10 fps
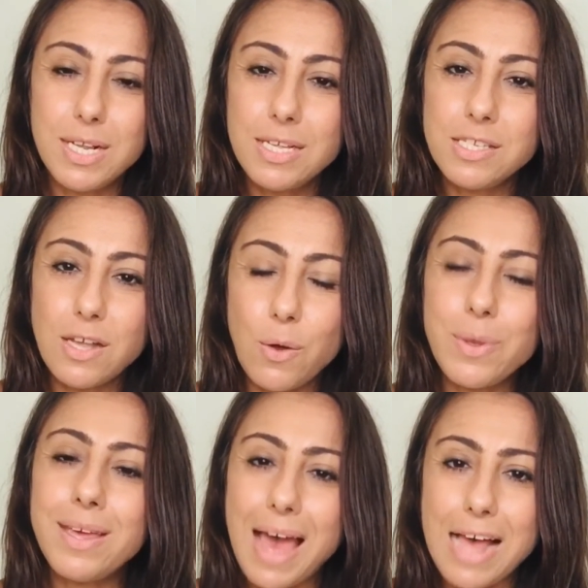So,
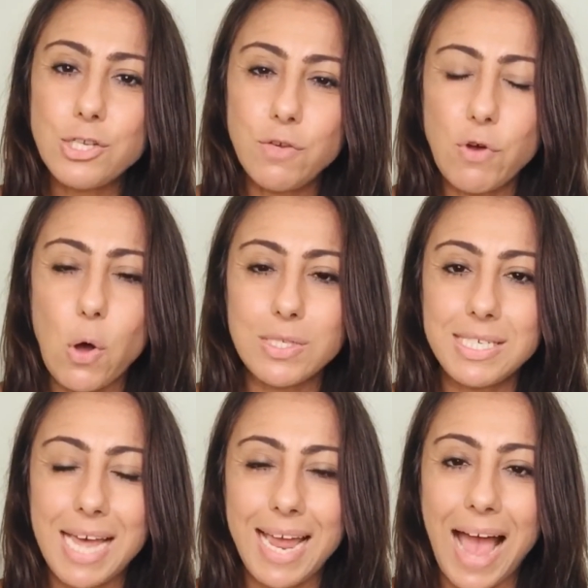yes, you've got to
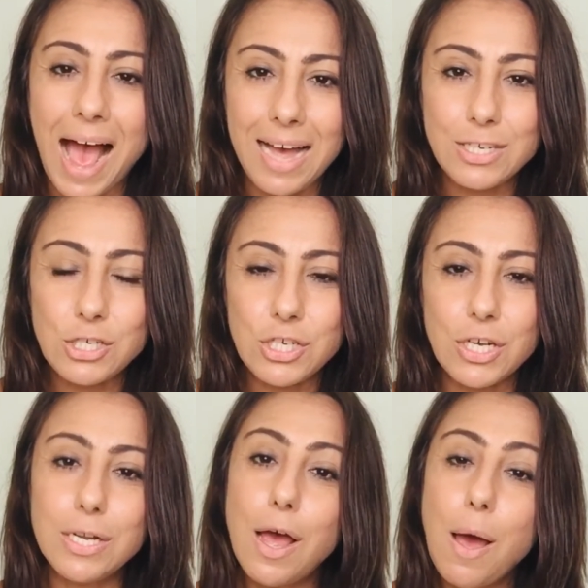take
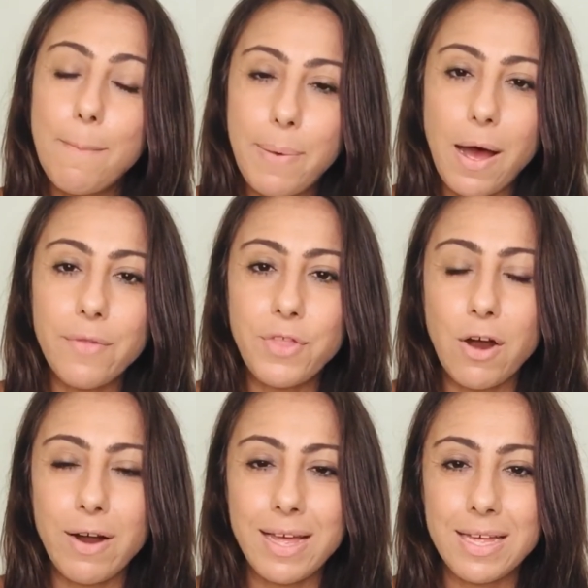action, but
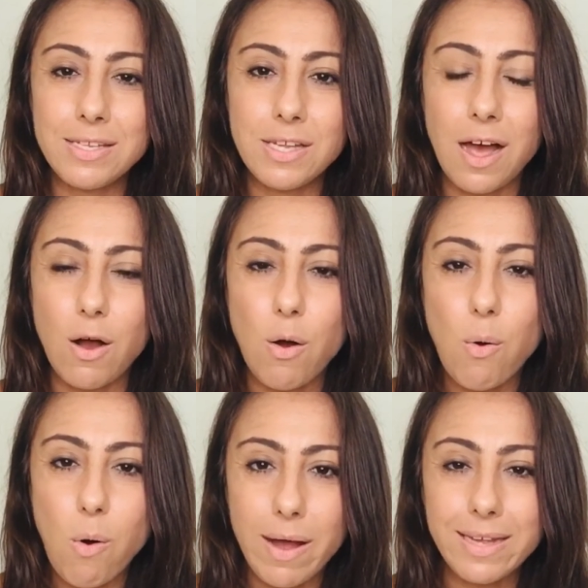there is a
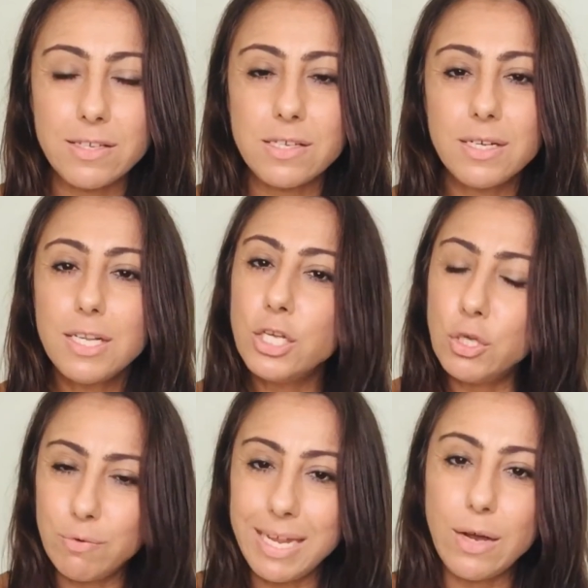quite
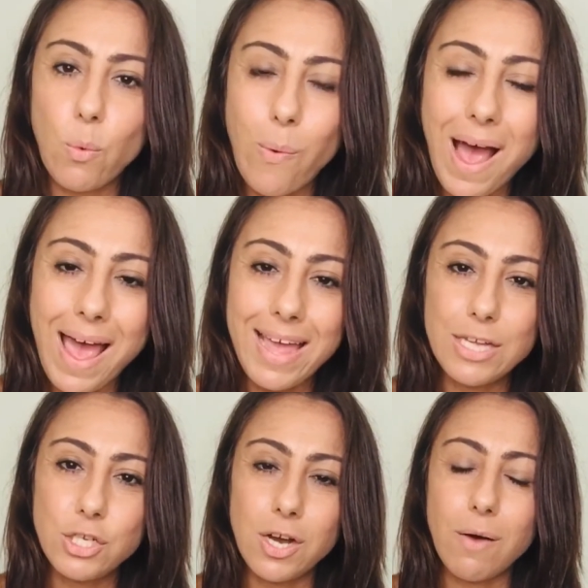unique way
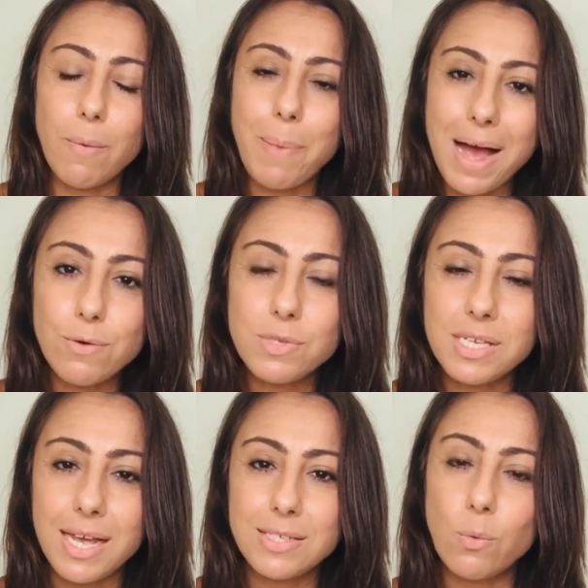to go about
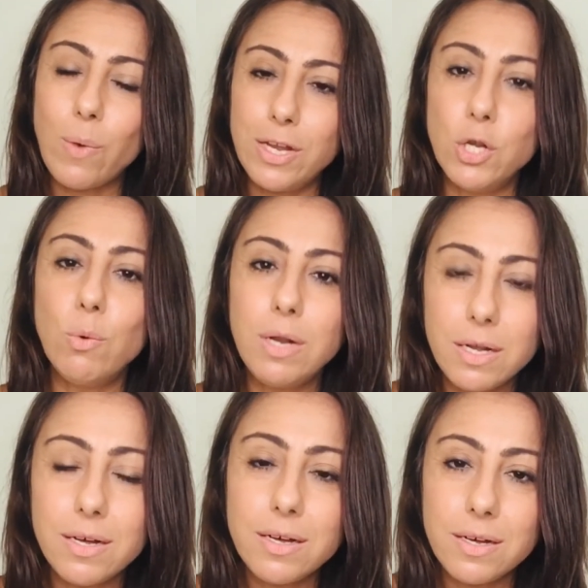it. And when you
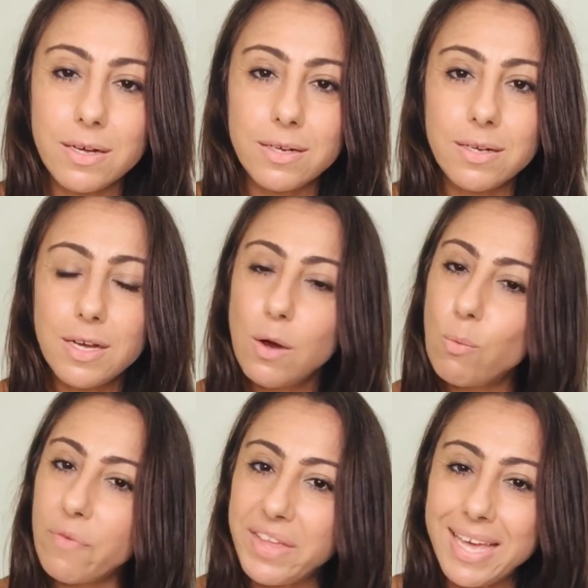learn
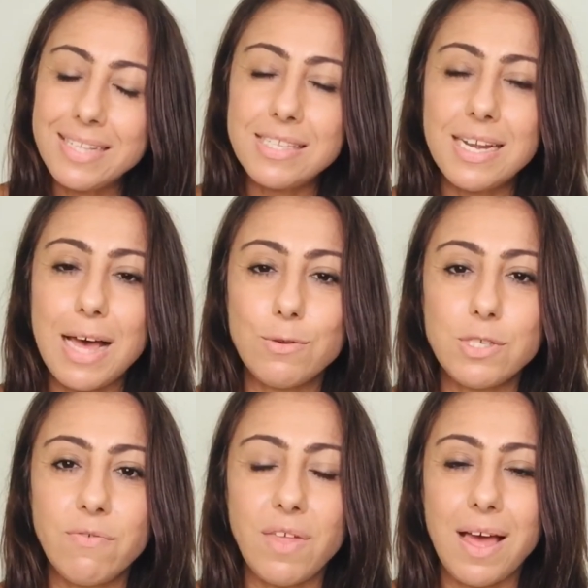what the ins and outs
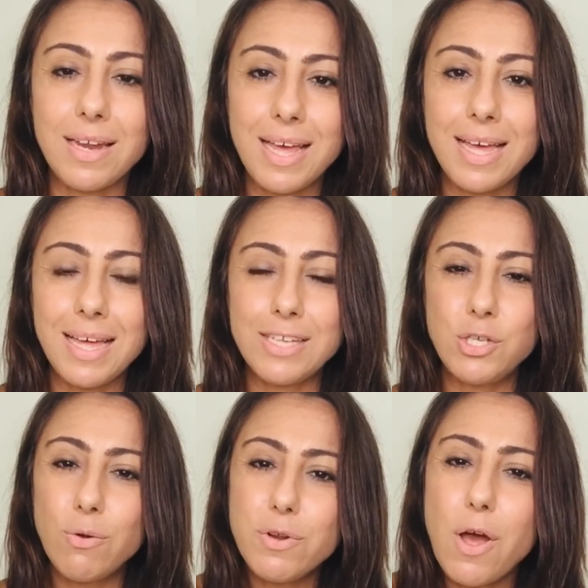of that is,
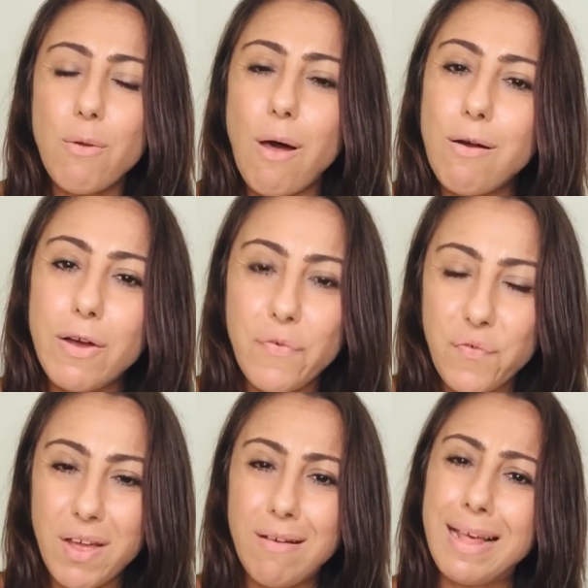you'll no longer
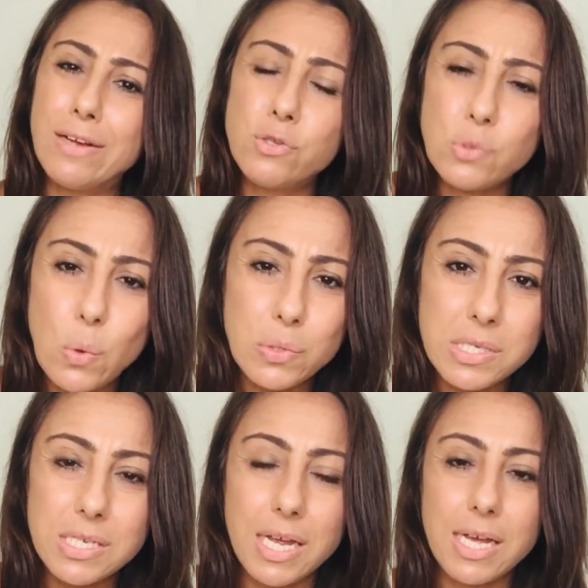feel
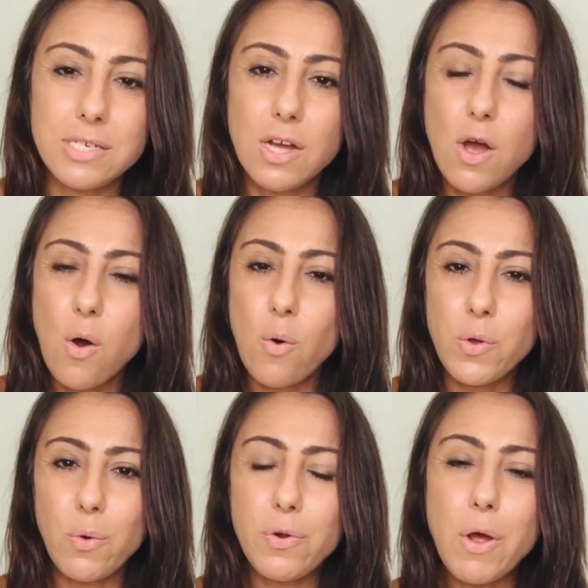exhausted or
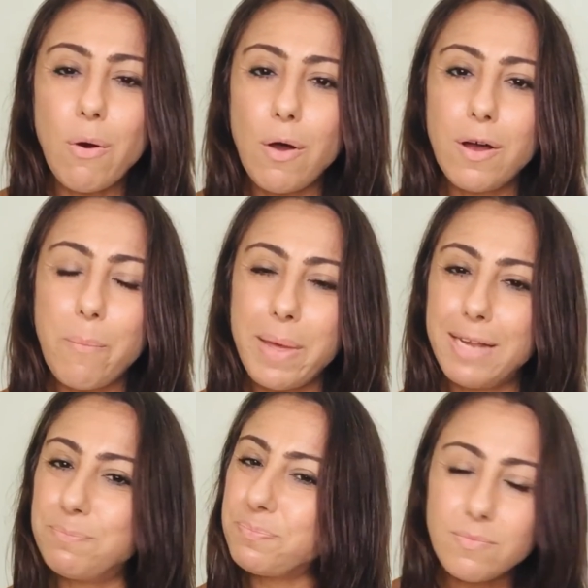you'll no longer
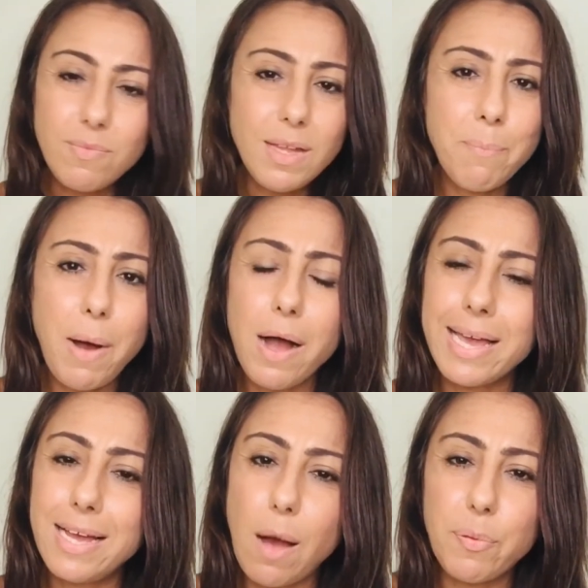be
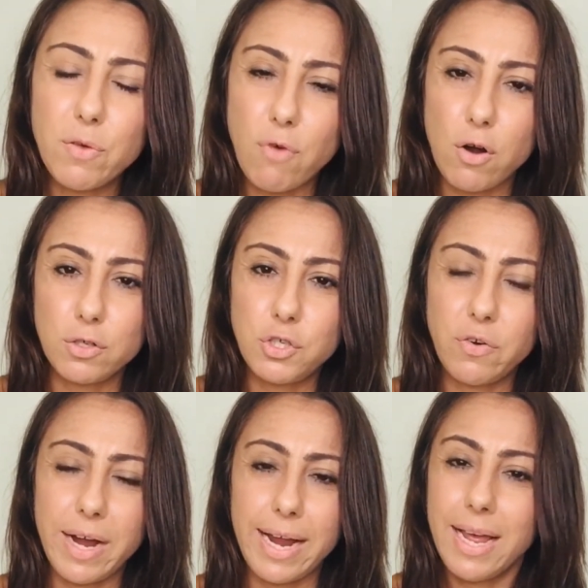barking up the wrong
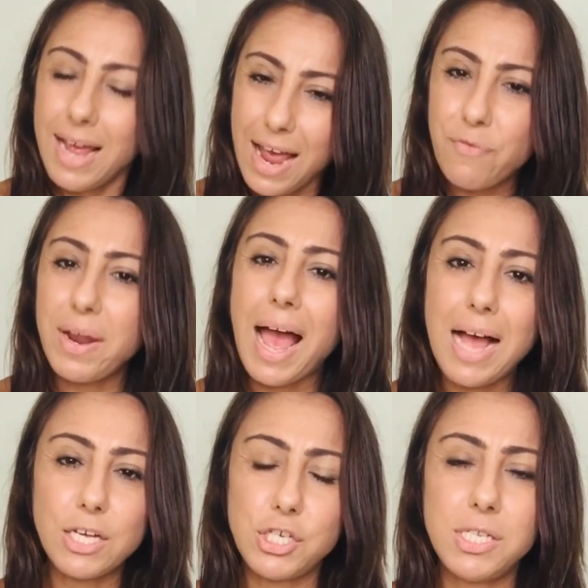tree. Every
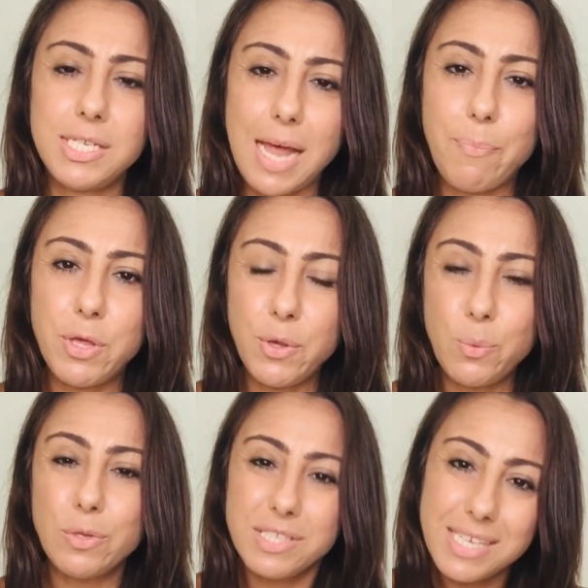action step you
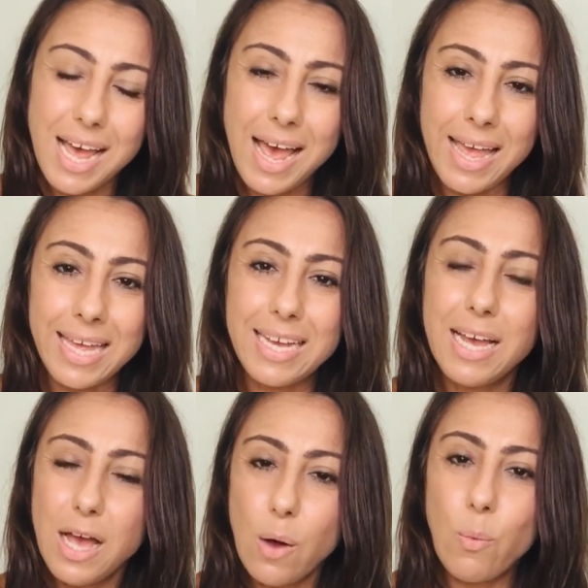will take
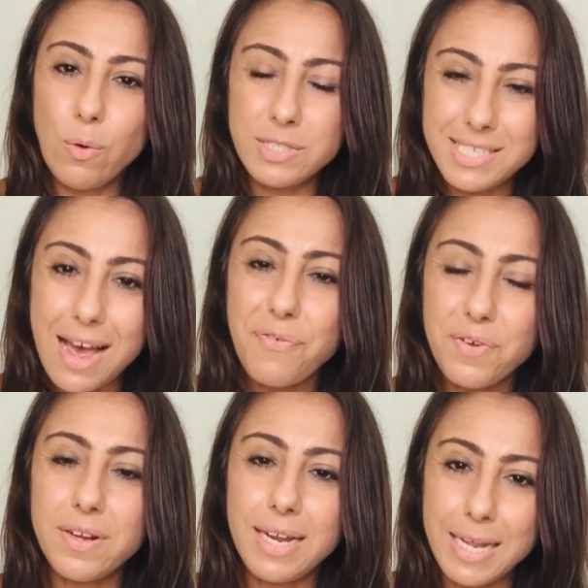will
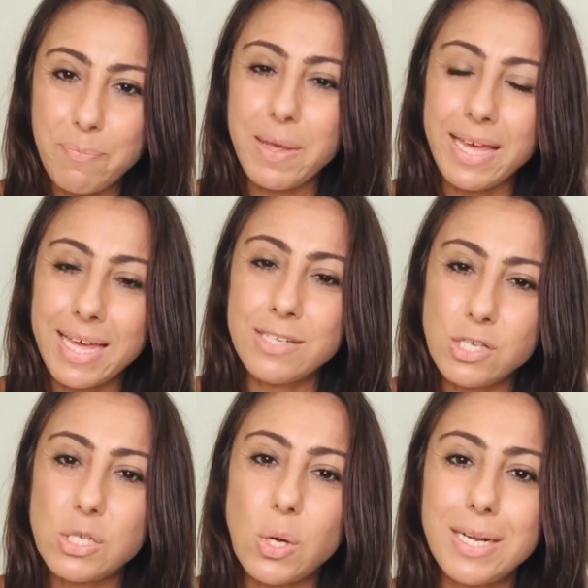definitely be in
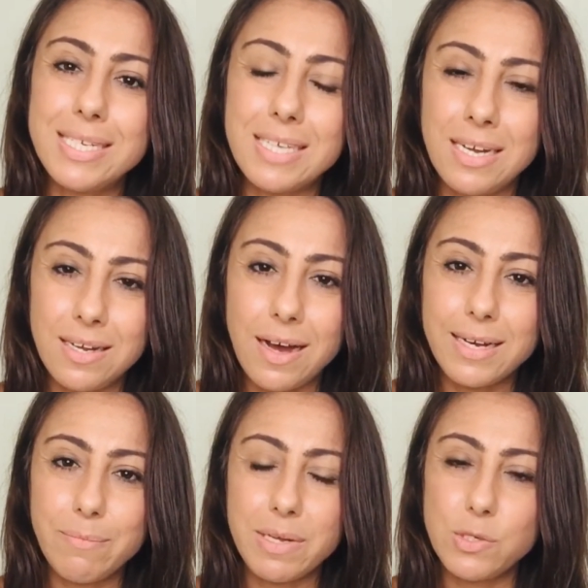solid
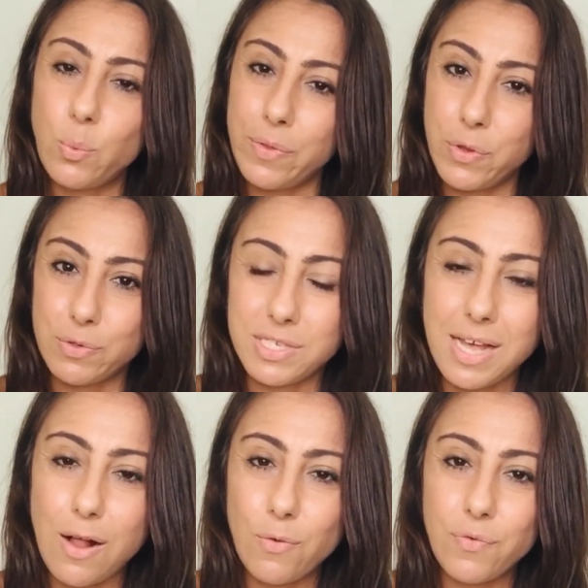alignment with
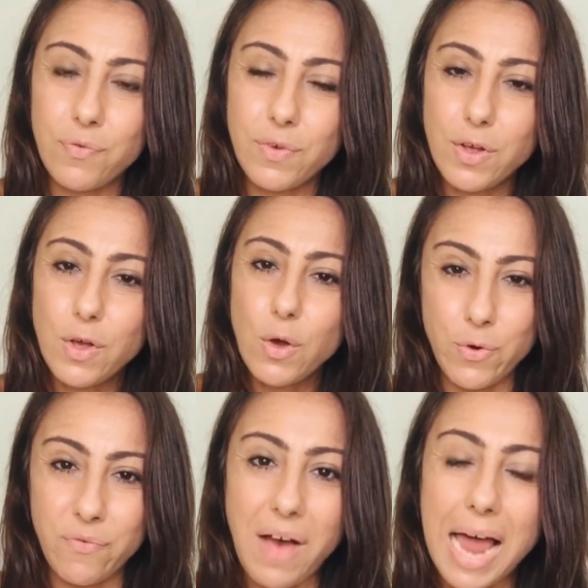yourself, your
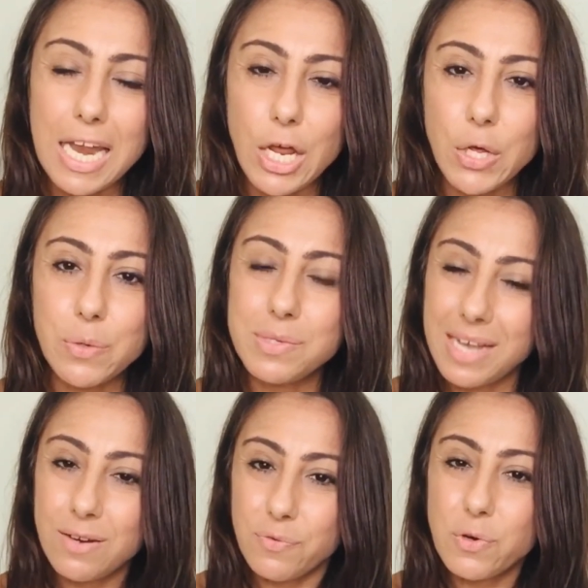values,
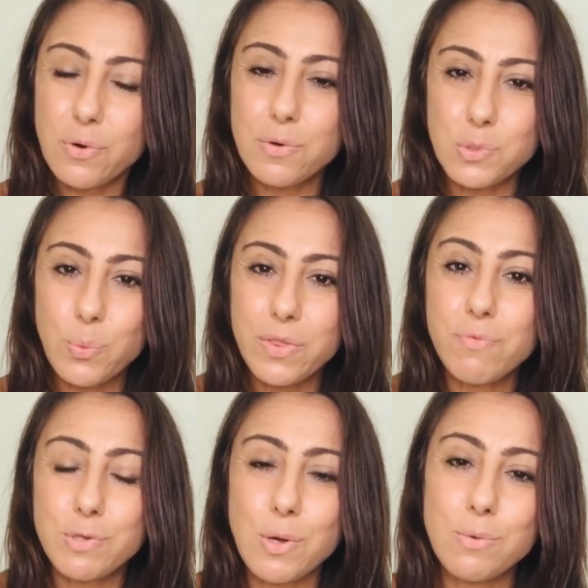and of course with the
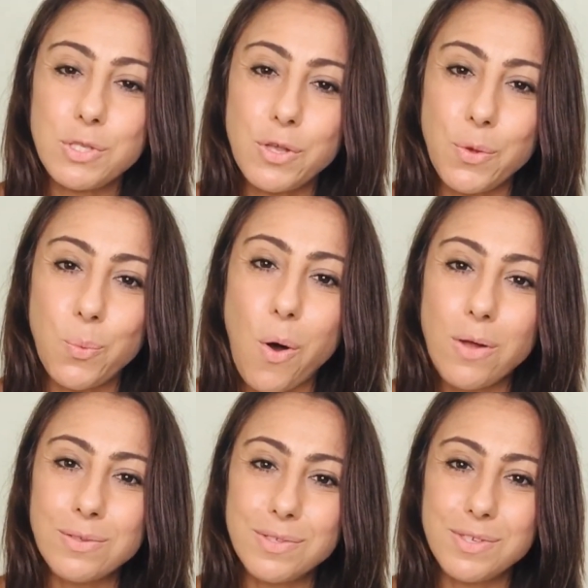results that you
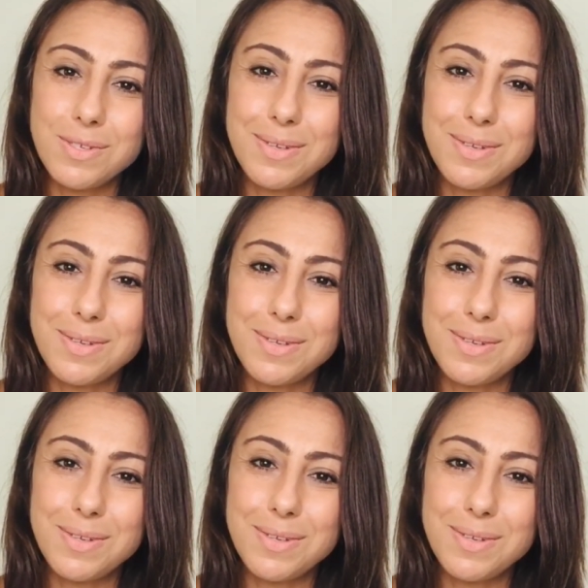want.